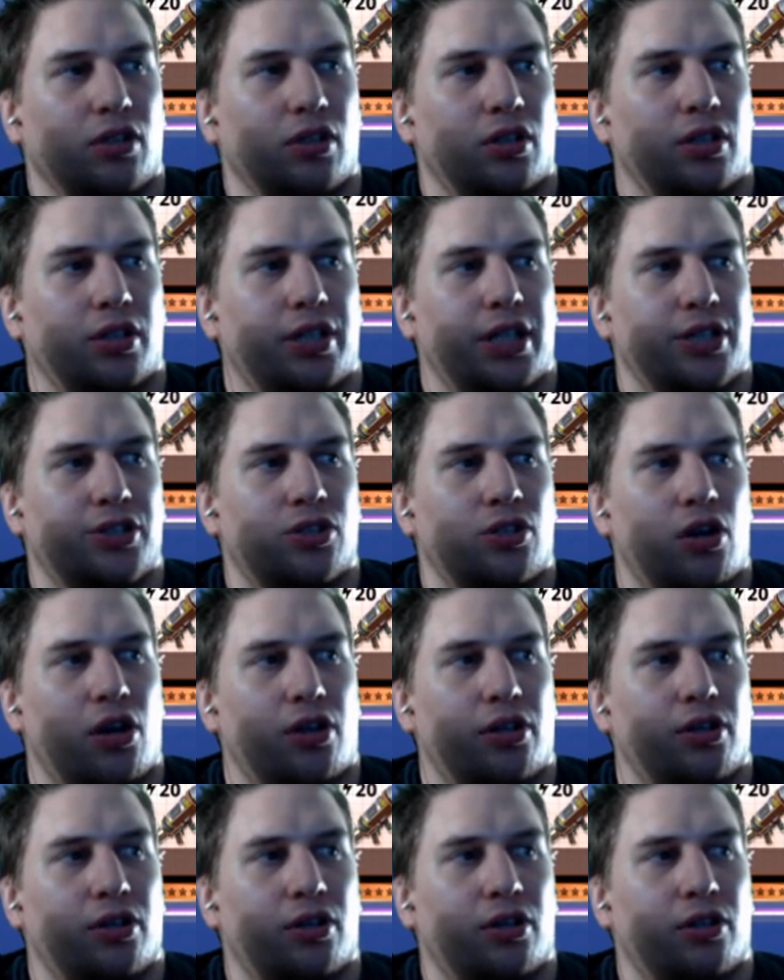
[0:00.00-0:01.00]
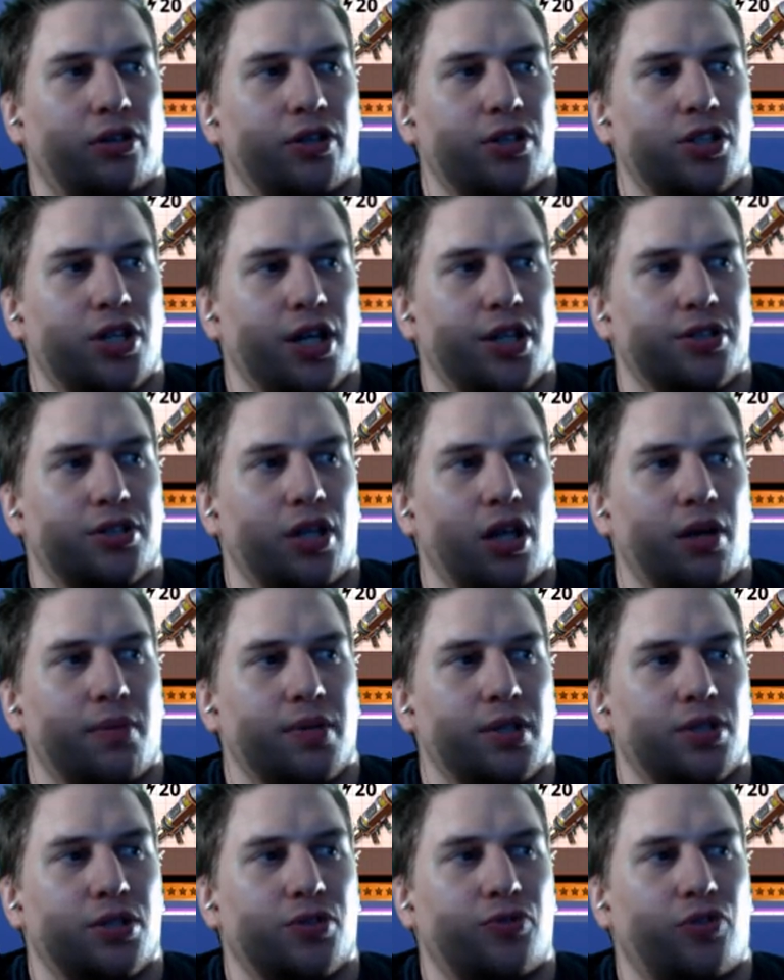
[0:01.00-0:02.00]
Deathstalker, crit chance
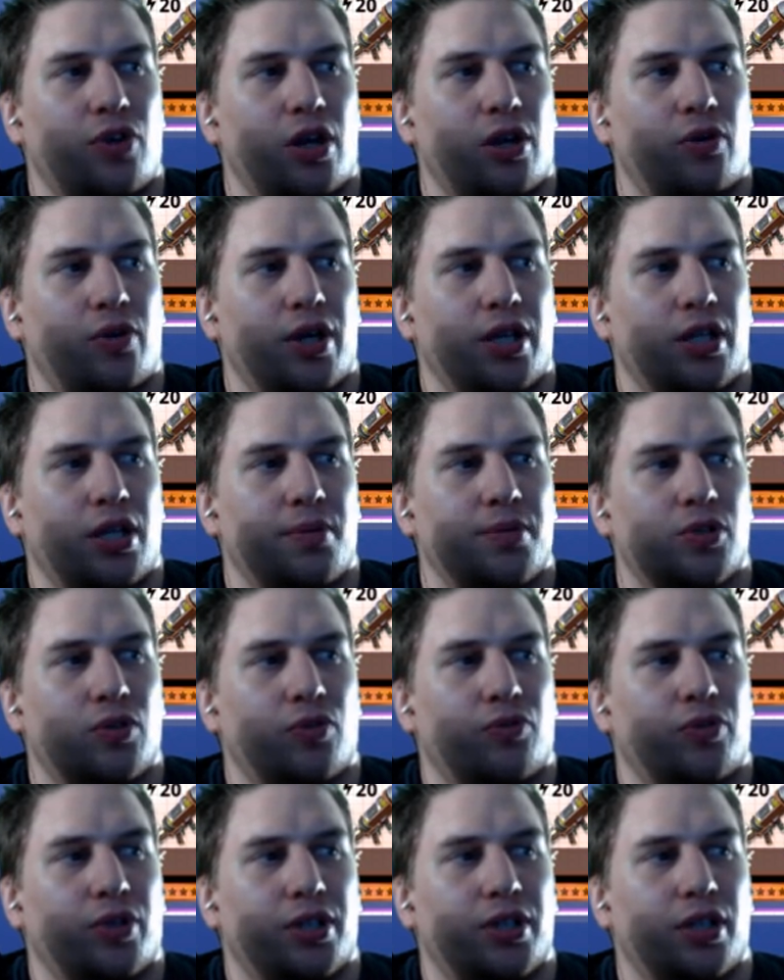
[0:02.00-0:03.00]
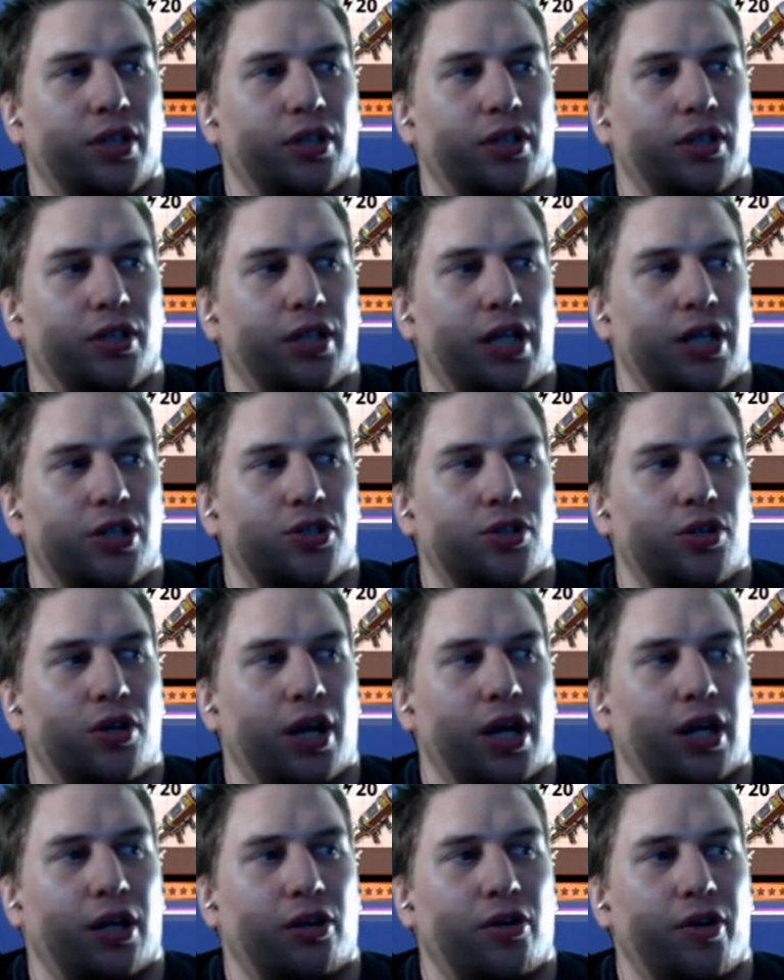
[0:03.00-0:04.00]
damage, fire rate, damage to afflicted, nature,
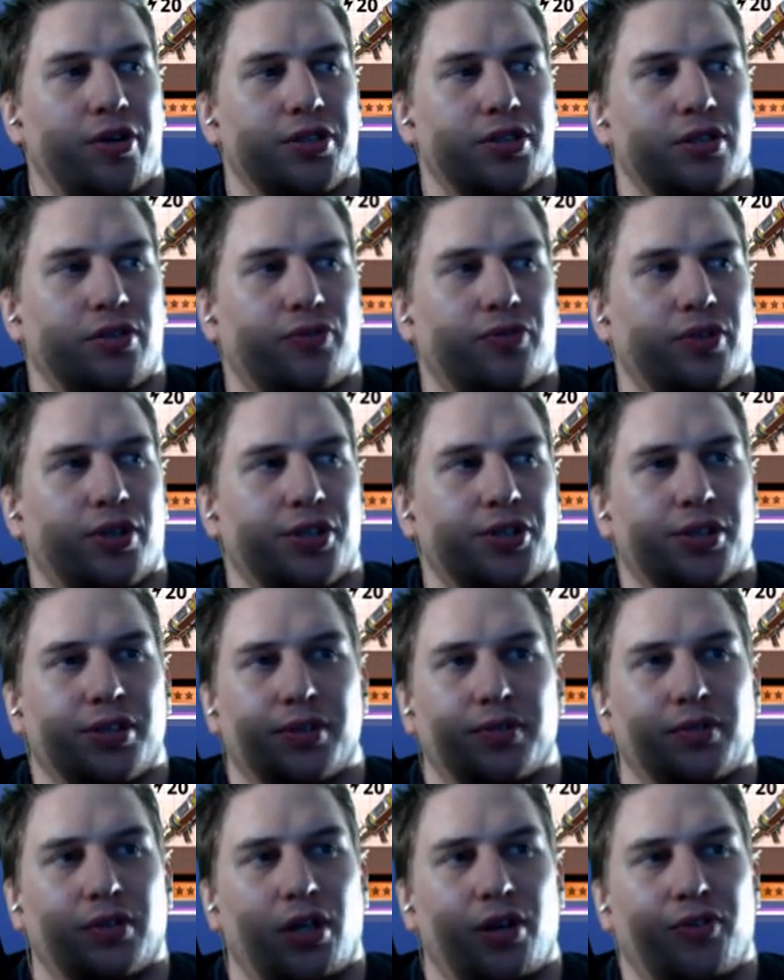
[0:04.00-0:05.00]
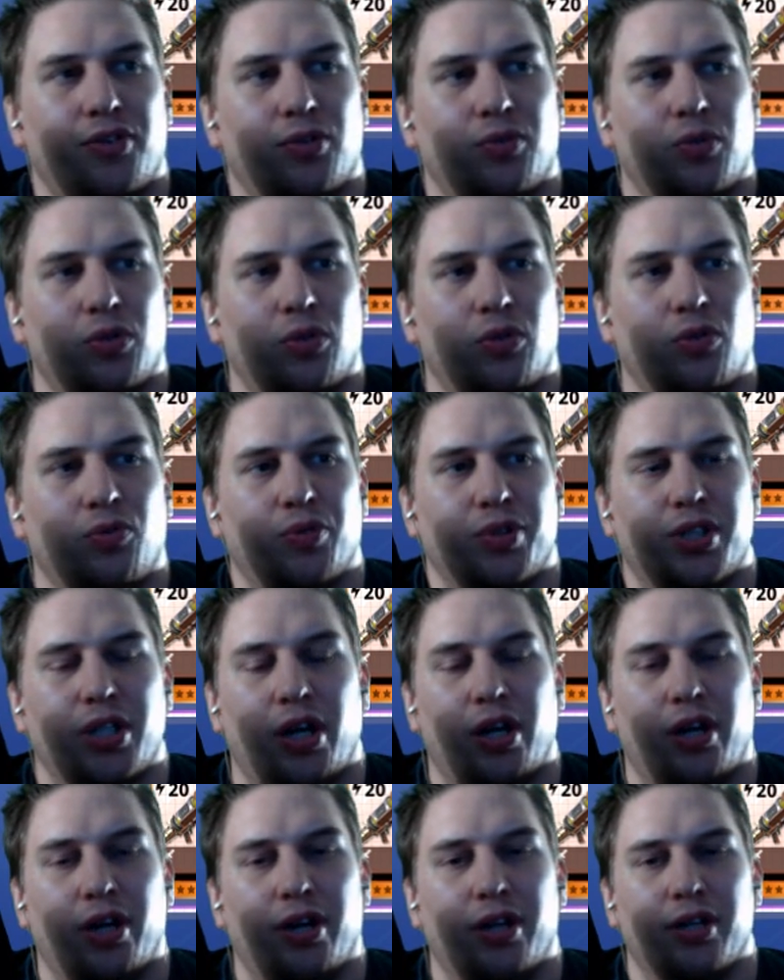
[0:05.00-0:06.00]
and causes affliction. Love the roll,
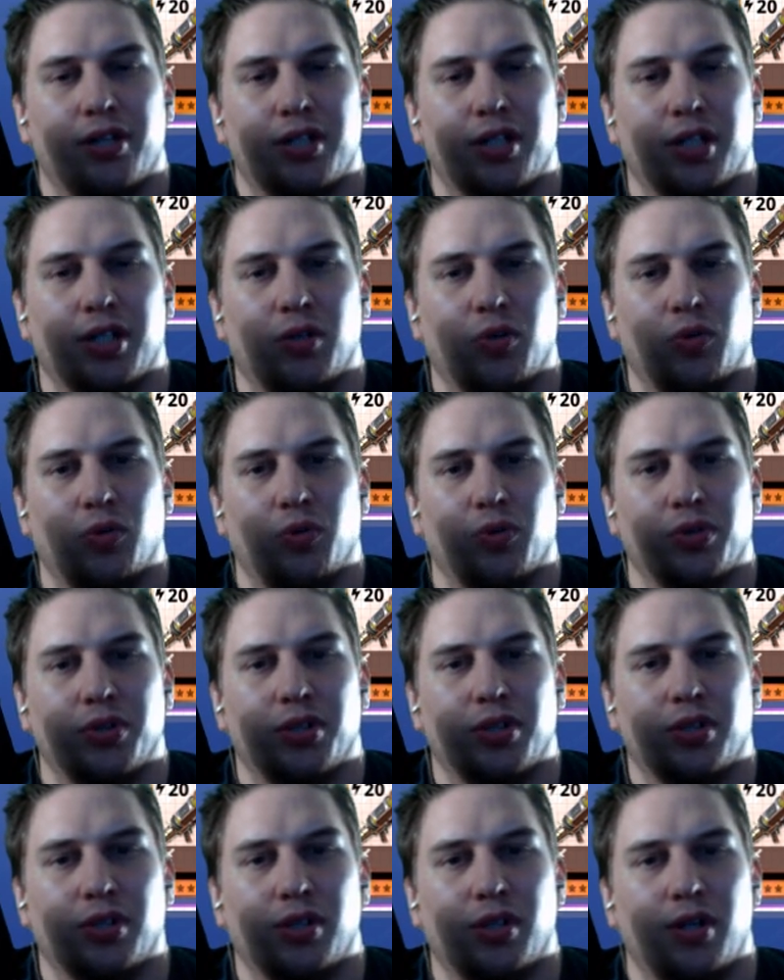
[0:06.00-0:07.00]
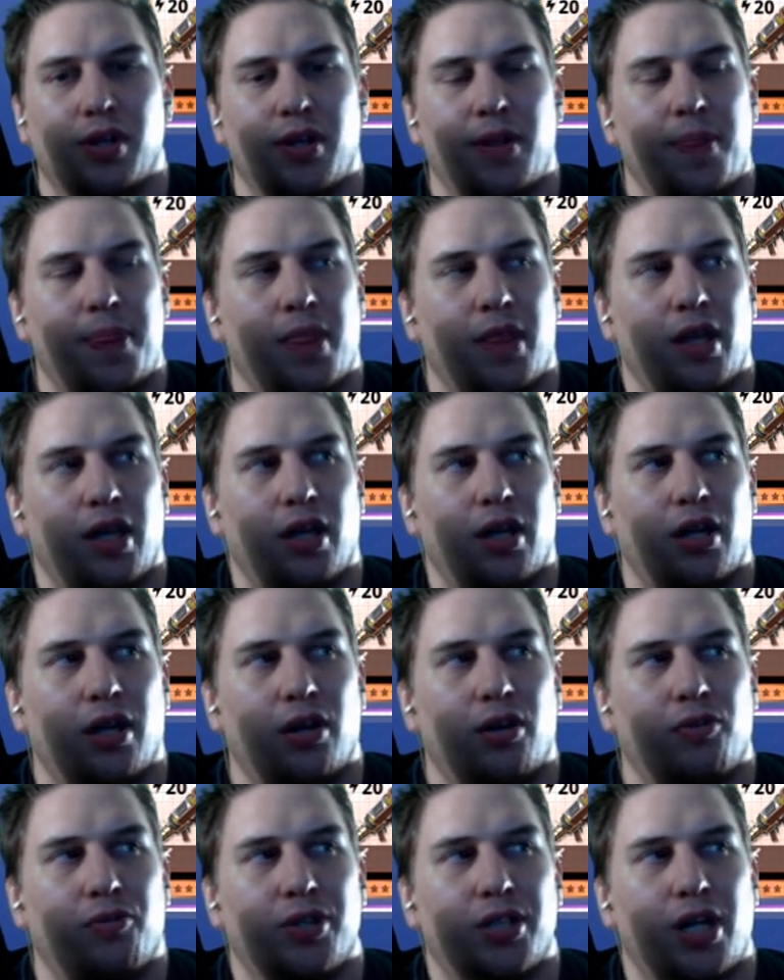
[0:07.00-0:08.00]
retired and old.
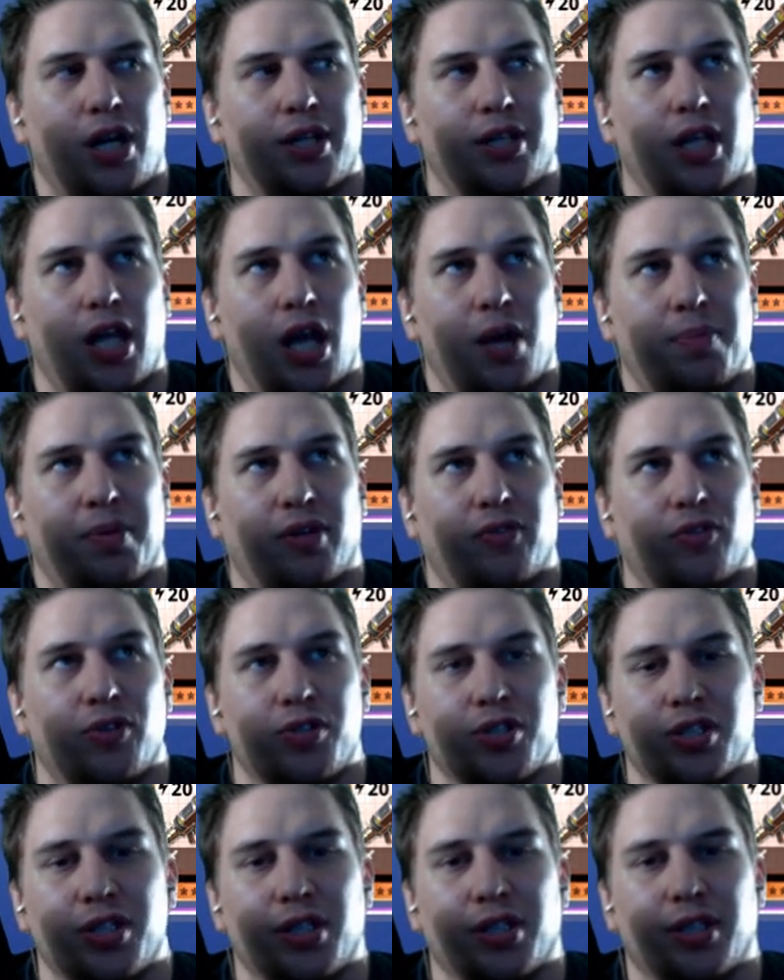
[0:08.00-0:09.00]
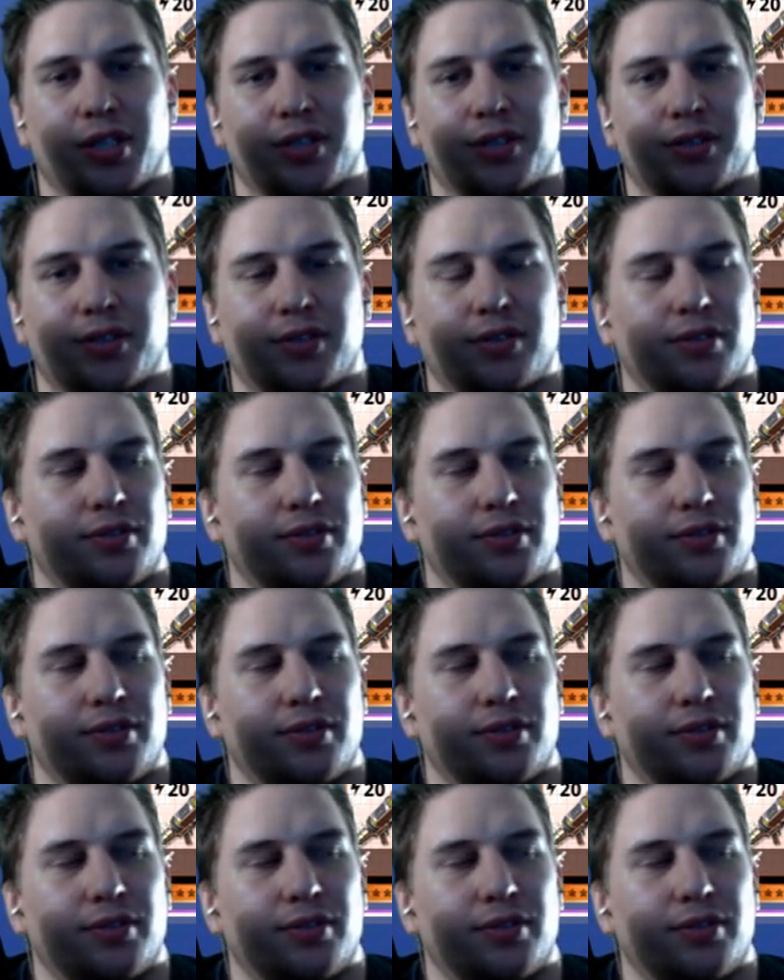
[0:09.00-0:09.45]
Retired the epic version of this.